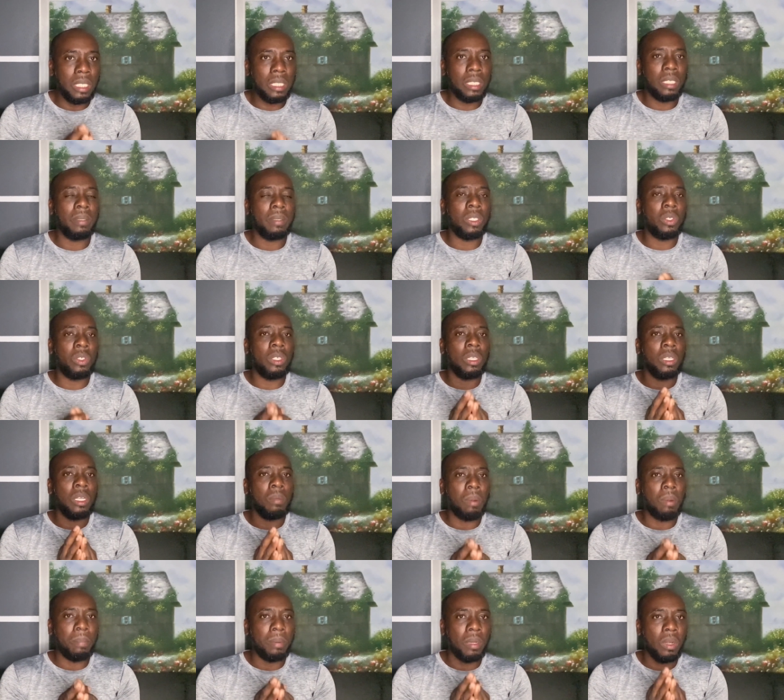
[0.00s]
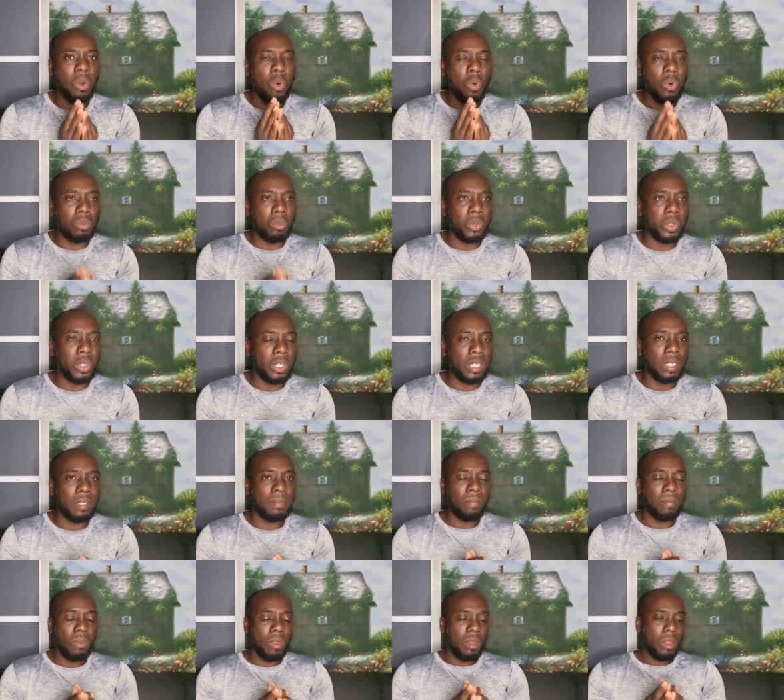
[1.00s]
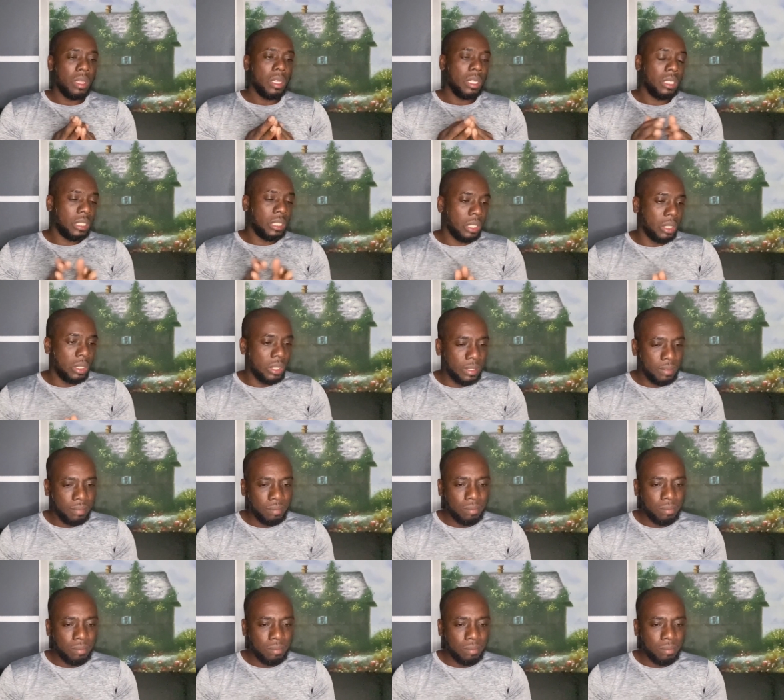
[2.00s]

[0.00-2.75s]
are not doing the proper homework. So